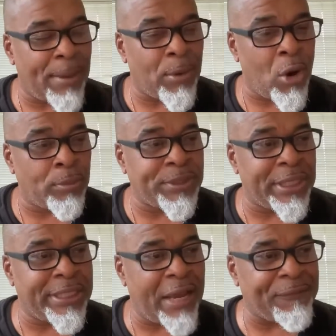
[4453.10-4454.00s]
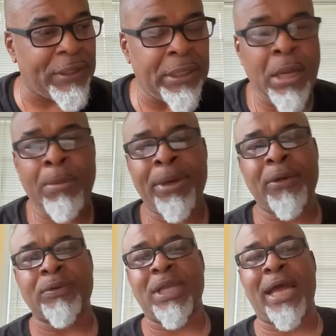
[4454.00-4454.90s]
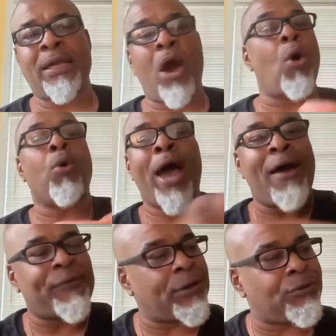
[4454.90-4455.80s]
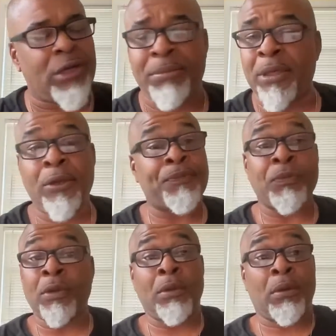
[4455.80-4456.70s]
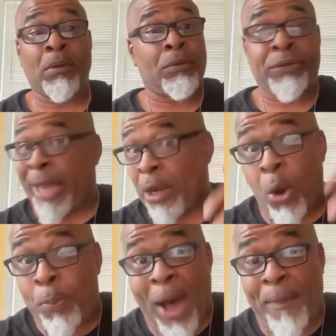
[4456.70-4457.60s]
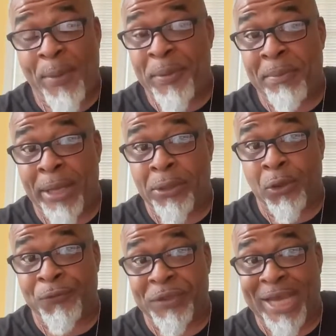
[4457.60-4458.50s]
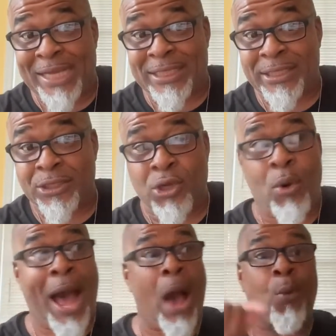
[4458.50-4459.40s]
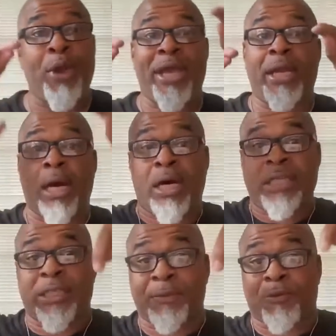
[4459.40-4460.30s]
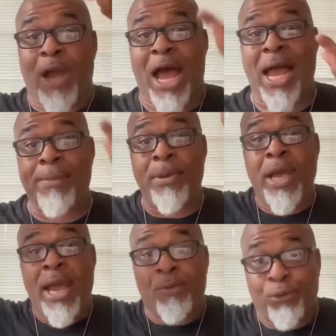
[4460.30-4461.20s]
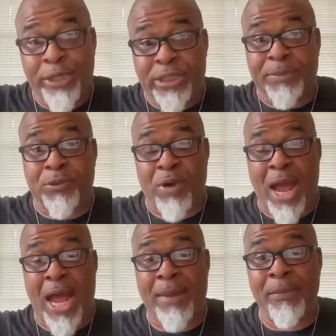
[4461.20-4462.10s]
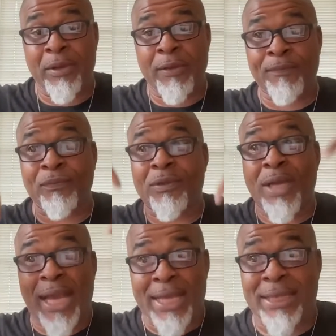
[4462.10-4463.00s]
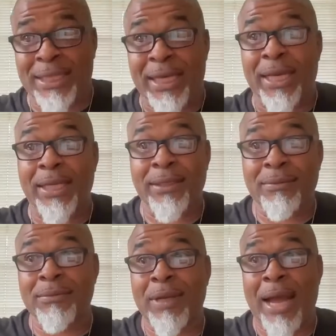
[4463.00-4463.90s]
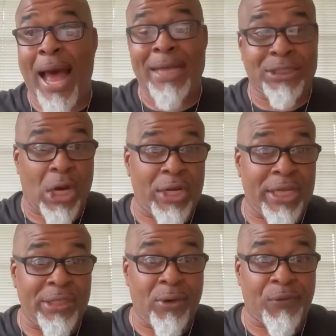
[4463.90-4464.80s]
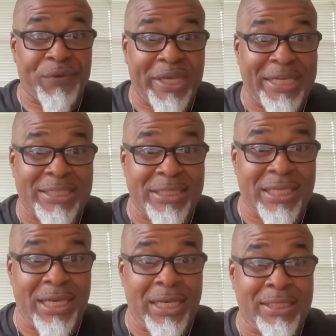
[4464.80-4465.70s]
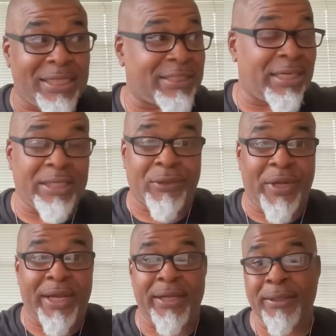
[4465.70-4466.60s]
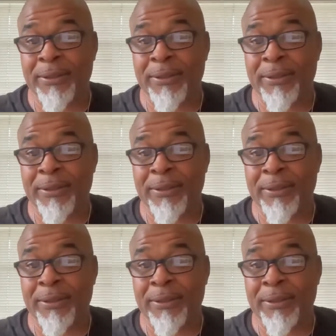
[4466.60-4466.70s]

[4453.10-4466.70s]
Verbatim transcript: Tropical Homestead definitely, but it was like oh African Dreaming. They don't pop up in my notifications, so I went unsubscribe and resubscribe, and then I started getting notifications again just the other day.